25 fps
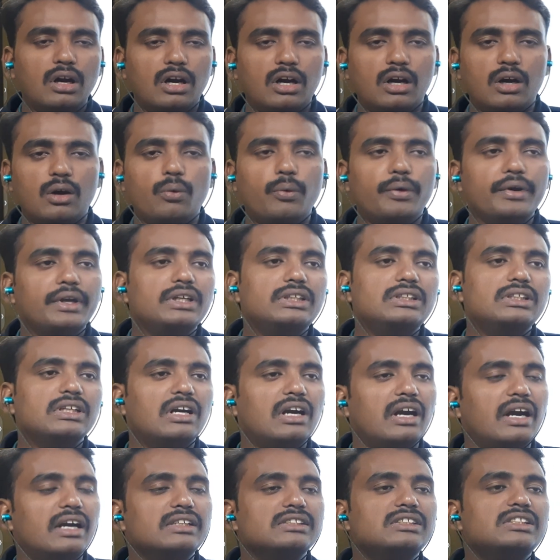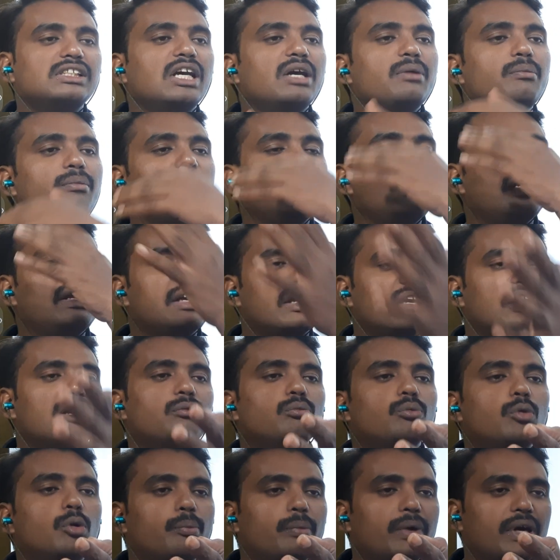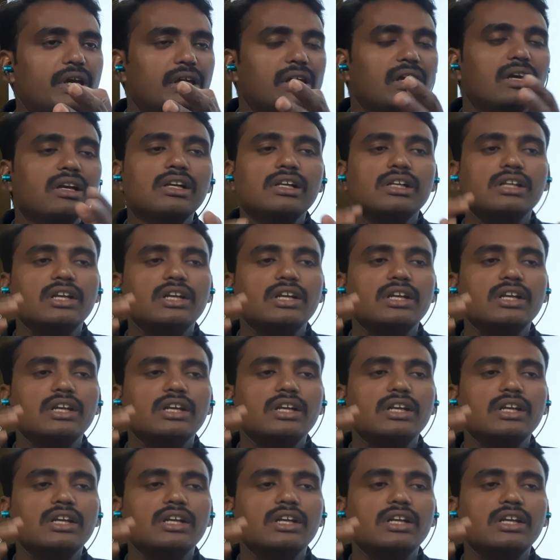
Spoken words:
Odisha and same building in Mumbai.